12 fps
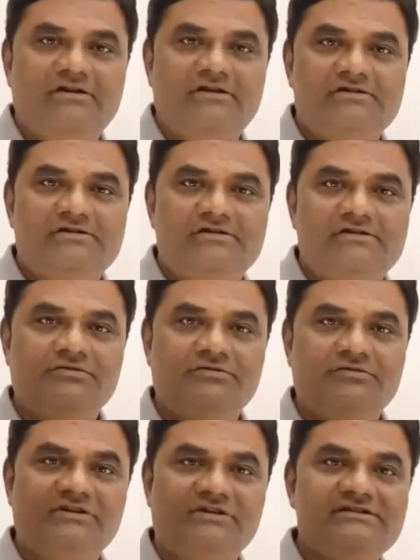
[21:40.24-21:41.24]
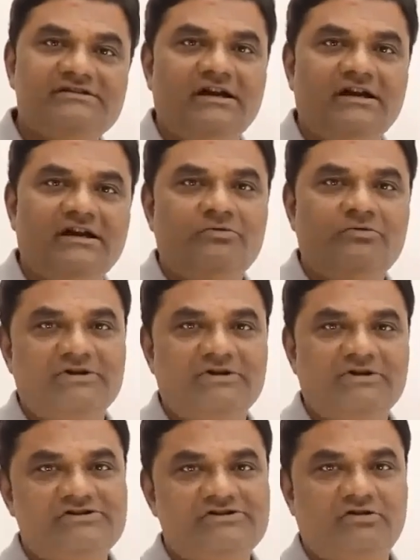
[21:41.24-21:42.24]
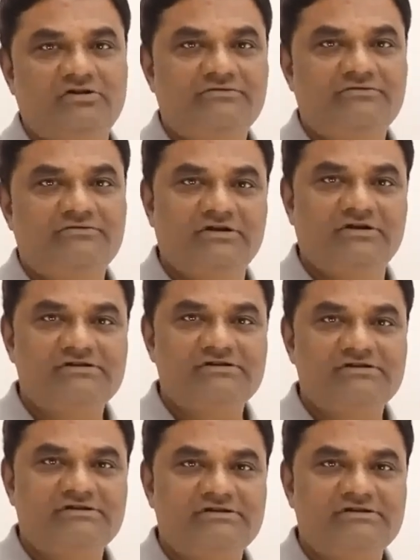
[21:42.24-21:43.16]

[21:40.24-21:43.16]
So this is how merge sort works.